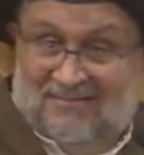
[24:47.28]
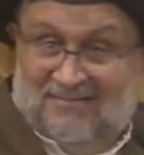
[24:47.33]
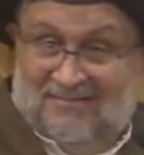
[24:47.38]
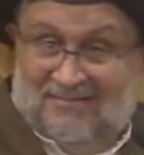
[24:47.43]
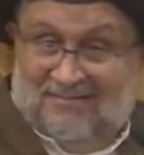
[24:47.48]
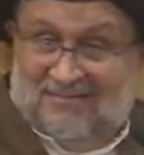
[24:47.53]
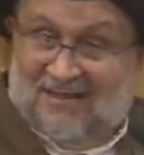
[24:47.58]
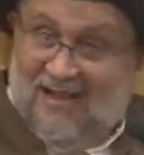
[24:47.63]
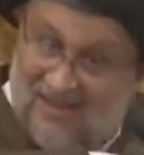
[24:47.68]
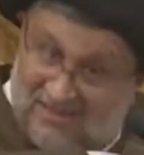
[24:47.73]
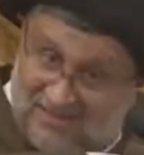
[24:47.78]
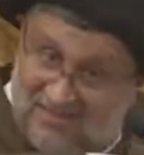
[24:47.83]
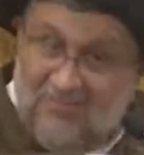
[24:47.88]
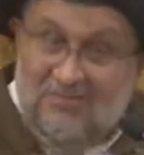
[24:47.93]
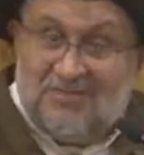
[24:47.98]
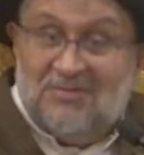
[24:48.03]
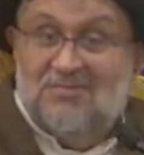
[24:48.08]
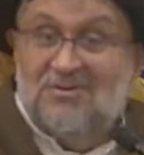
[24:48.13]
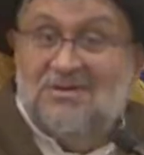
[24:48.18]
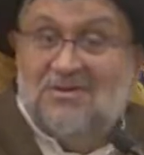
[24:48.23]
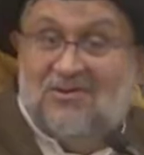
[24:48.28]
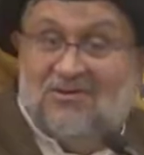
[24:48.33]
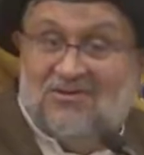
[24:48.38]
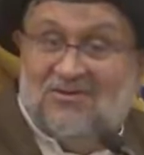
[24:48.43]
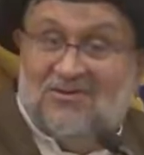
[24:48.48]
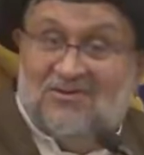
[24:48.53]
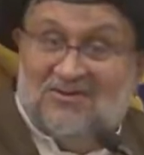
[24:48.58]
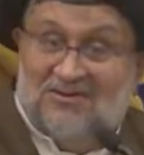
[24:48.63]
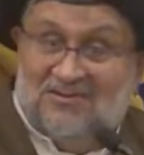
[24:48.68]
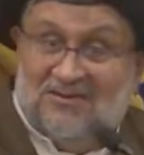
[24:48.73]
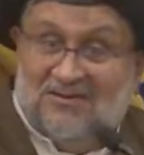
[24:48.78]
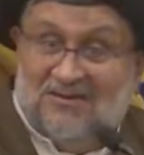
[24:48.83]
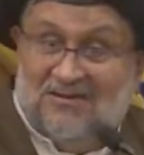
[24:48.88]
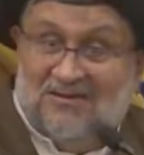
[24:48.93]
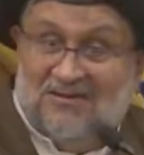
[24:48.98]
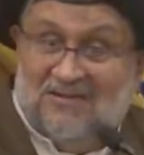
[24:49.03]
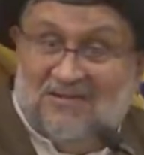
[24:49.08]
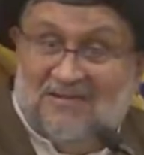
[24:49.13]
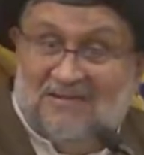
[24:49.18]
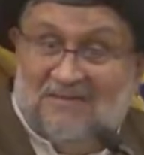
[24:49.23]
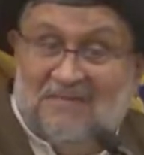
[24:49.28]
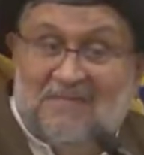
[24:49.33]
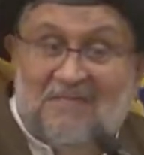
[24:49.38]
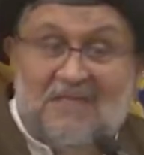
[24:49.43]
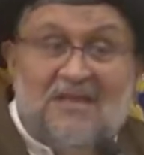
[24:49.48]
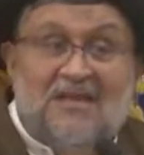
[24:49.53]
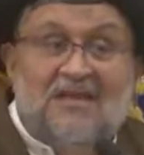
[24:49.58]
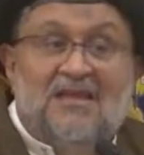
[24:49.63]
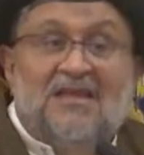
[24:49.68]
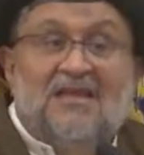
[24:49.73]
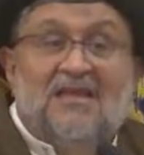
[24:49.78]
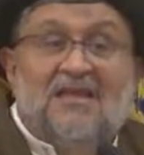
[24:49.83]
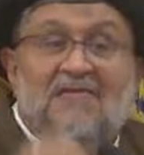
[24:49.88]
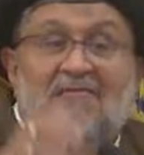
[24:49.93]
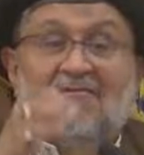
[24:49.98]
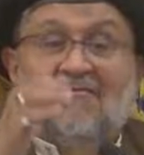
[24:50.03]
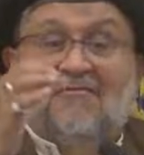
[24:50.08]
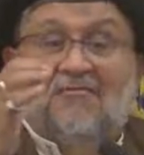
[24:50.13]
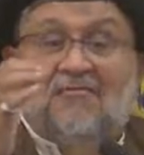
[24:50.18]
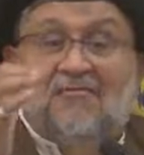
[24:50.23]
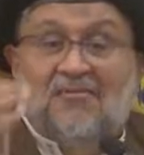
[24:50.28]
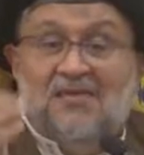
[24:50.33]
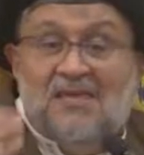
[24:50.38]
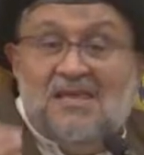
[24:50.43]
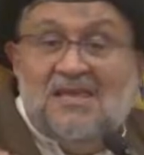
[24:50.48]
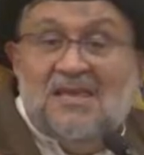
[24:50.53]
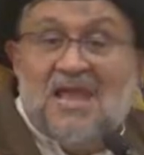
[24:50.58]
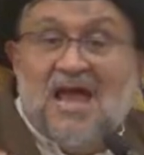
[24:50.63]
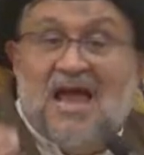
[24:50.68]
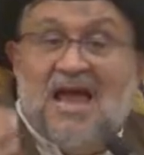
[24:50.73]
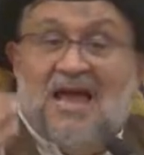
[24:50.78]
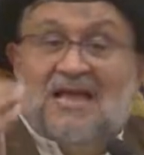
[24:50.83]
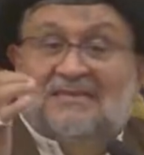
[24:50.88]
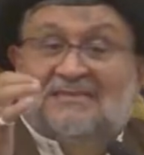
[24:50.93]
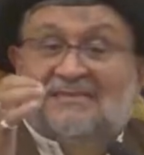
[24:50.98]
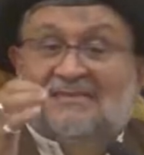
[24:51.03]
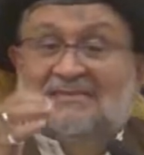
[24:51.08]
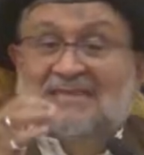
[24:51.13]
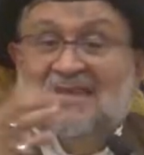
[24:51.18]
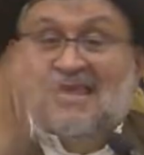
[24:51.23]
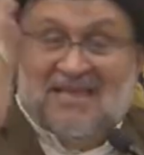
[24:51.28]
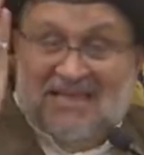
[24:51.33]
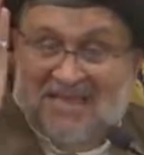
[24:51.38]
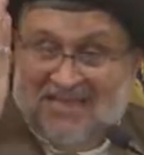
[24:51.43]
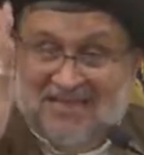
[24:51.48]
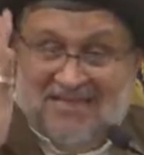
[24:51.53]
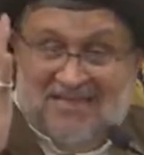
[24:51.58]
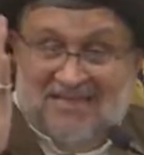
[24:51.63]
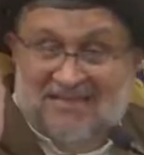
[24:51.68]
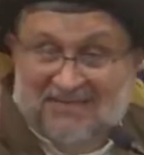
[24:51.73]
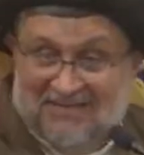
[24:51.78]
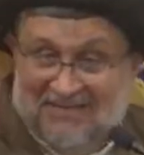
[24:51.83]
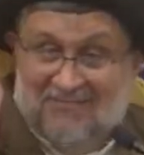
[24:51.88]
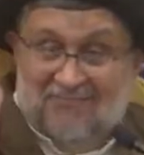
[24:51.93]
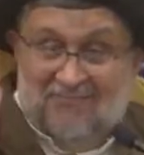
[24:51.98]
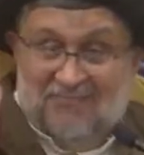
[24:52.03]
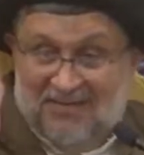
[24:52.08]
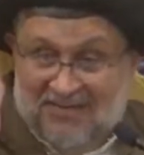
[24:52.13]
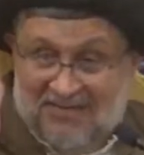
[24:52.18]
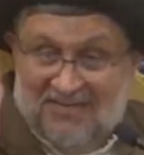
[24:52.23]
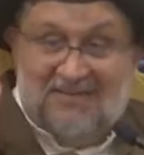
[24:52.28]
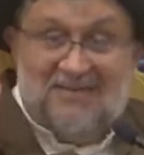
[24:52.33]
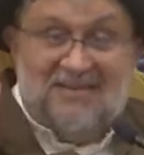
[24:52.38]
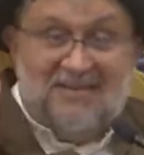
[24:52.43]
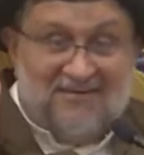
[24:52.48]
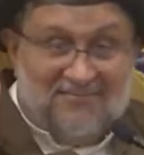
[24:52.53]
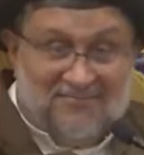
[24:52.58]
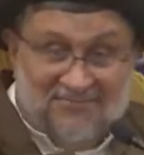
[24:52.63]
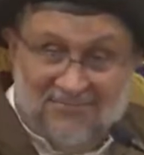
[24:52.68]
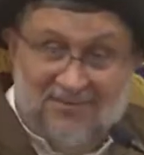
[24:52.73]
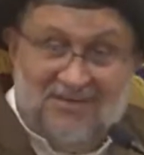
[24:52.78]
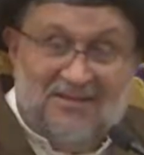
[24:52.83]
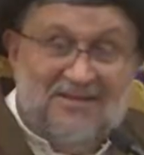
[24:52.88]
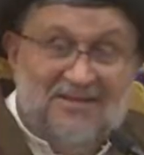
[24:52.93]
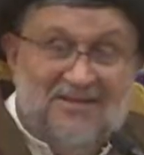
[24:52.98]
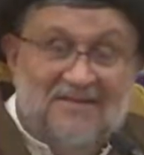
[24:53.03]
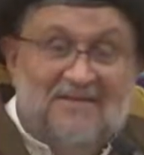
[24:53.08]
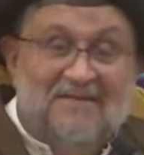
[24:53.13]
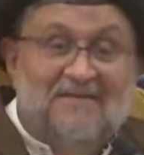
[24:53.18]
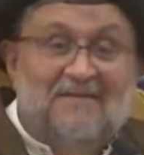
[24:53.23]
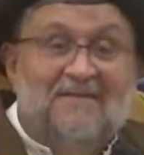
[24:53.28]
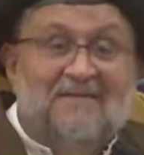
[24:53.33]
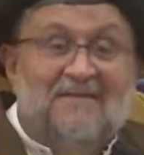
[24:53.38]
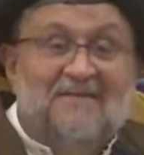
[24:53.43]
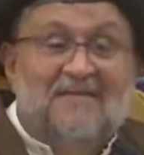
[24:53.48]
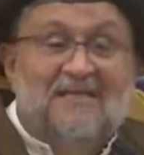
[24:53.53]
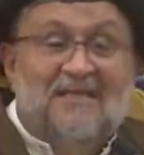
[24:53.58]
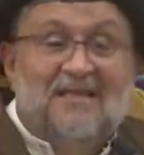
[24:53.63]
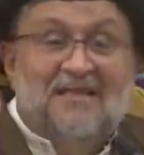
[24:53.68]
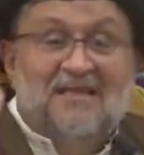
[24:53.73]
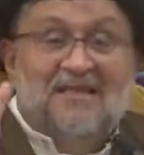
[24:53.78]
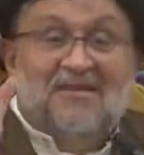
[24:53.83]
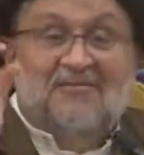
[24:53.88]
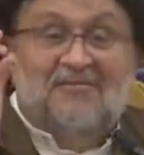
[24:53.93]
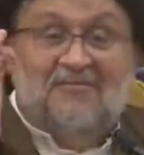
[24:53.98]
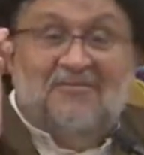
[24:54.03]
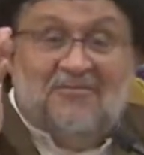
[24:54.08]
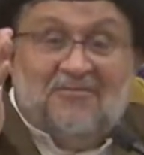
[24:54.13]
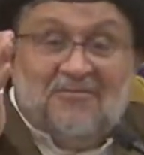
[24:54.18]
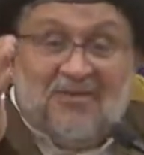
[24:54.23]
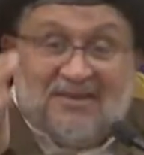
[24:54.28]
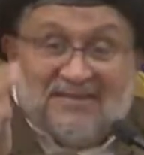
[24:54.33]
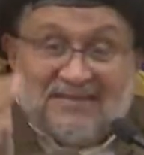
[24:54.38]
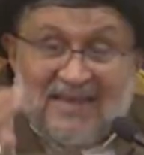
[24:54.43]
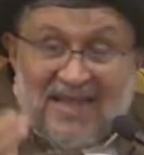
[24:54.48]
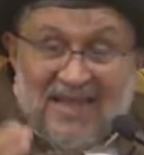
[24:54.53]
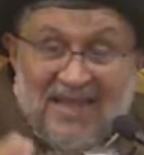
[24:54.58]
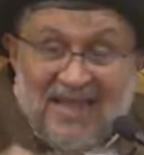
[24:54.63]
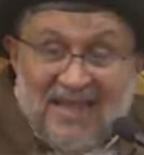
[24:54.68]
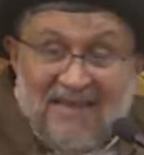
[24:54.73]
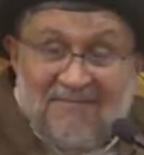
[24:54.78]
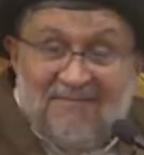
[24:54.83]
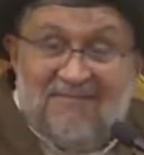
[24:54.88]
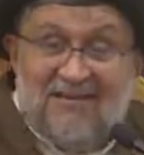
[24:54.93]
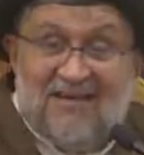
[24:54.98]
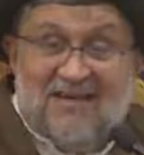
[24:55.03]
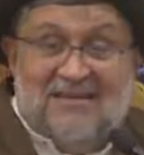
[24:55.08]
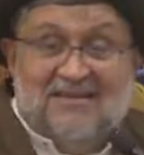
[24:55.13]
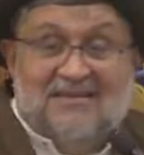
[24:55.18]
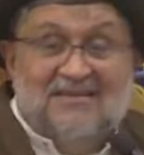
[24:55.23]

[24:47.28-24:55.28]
Are you with me or not? Huh? We are saying, listen please carefully, whatever